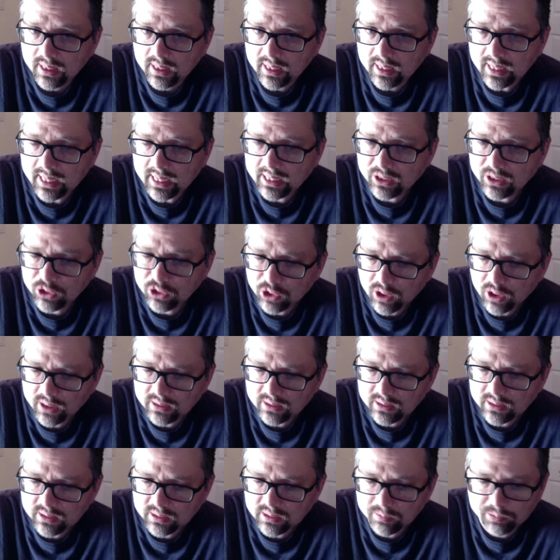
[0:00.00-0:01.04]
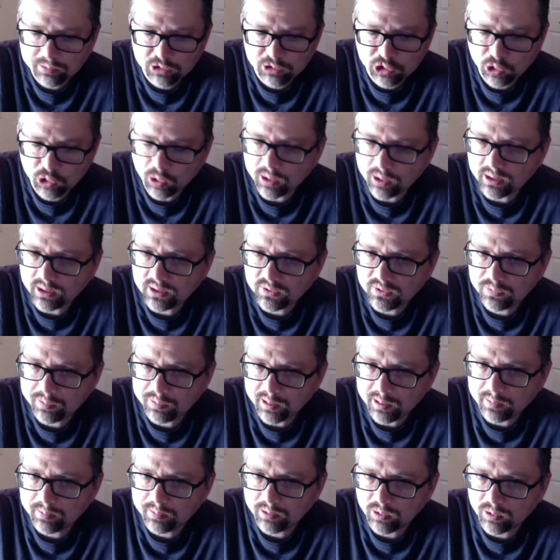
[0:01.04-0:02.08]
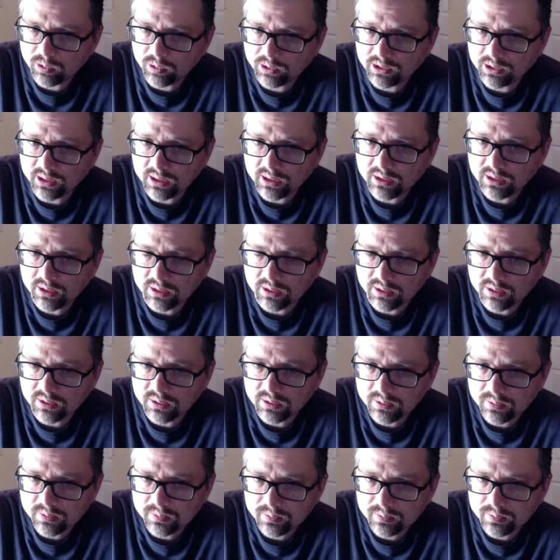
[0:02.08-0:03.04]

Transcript: I thought that the majority of people were decent.